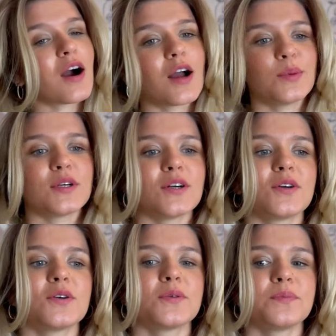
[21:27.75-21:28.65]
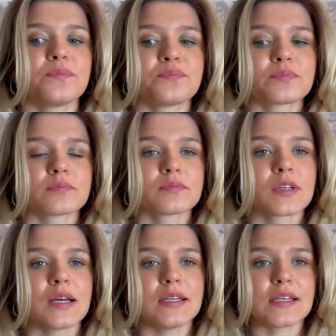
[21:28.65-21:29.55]
I will
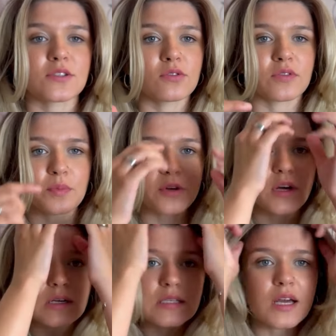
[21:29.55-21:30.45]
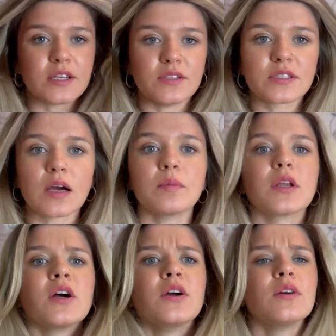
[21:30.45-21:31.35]
list all of the products that I use down
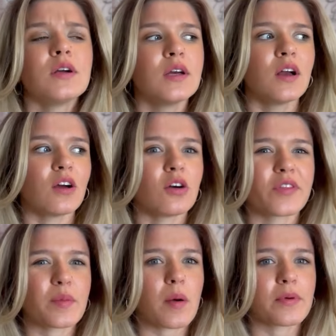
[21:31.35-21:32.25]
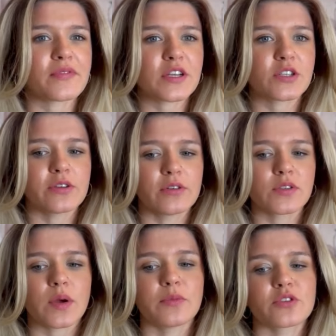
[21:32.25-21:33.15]
below. A lot of them are professional, so
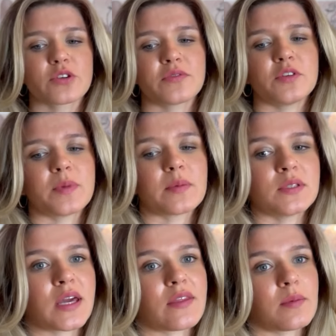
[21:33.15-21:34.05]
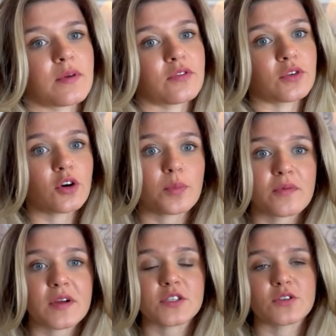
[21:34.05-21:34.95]
I'm not sure if you'd be able to get them if you're not a
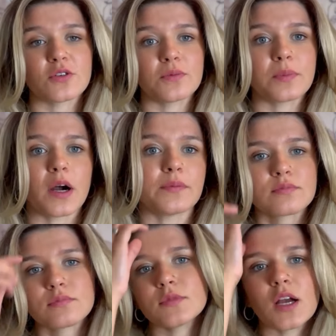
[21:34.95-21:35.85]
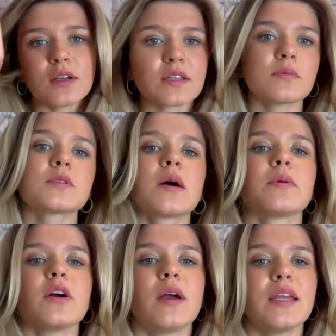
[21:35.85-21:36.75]
professional, but I'll link them down
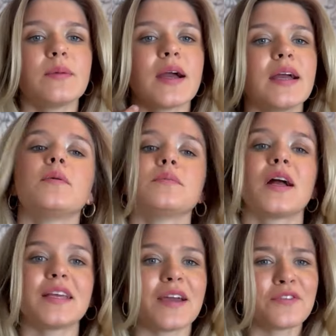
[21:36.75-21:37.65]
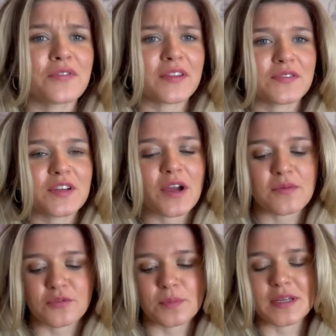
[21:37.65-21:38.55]
below anyway. And yeah, if you found this video
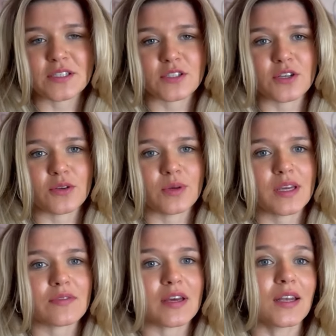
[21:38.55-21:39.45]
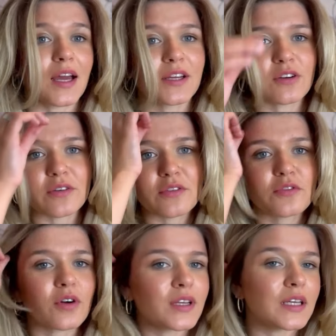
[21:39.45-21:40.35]
helpful, please do give it a like, or if you've
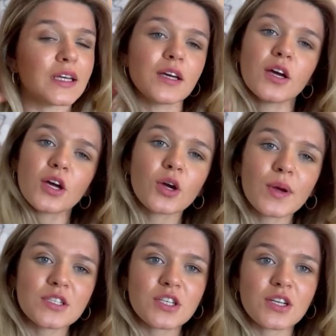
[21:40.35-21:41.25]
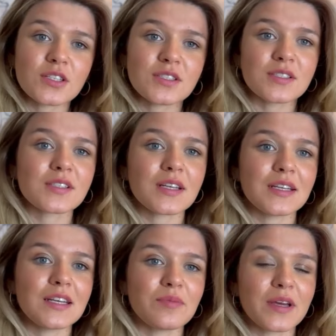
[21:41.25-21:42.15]
got any questions,
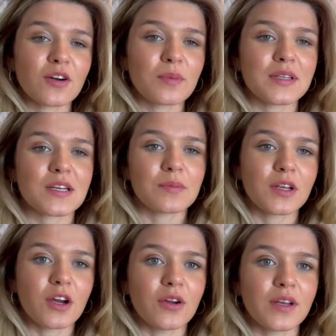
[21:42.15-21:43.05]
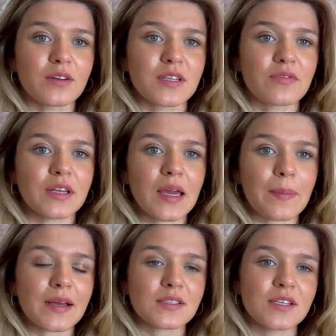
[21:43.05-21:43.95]
leave me a comment down below and I'll definitely get
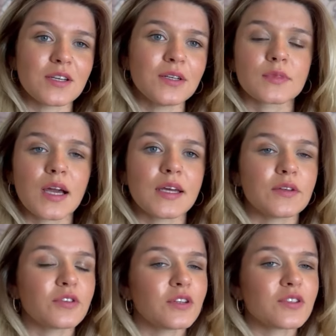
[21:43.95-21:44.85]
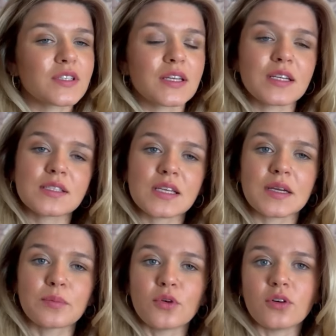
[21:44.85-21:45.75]
back to you. And if you're interested in
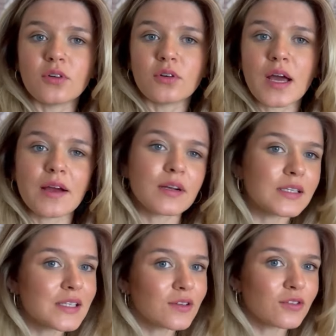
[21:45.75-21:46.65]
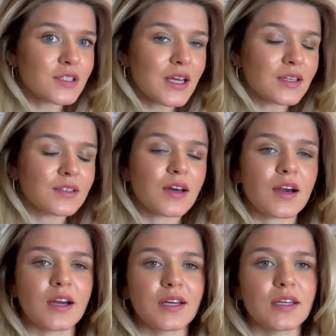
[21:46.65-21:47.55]
seeing more hair related content,
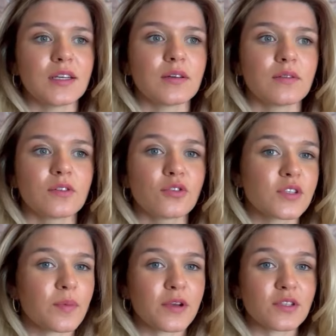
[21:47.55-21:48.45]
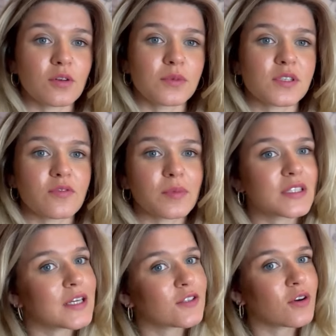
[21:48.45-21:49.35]
I also post a lot more stuff on my
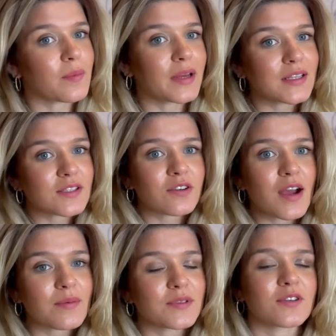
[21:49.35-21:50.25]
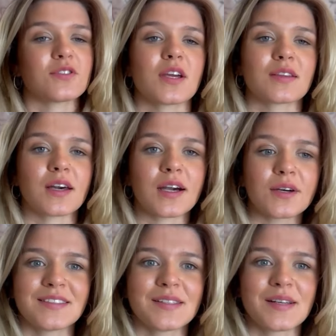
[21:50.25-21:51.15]
TikTok and my Instagram, so check that
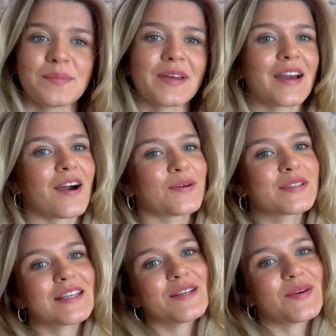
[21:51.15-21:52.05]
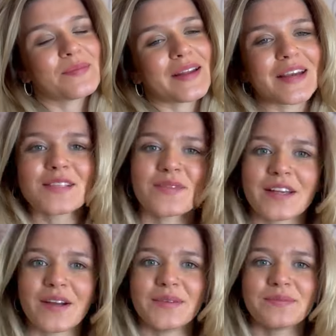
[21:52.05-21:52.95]
out. But yeah, I'll see you in my next
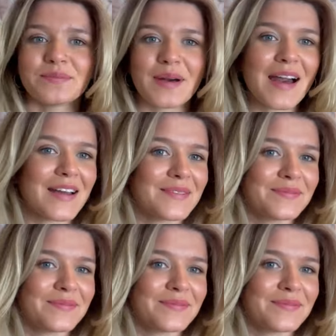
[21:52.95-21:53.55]
video. Bye.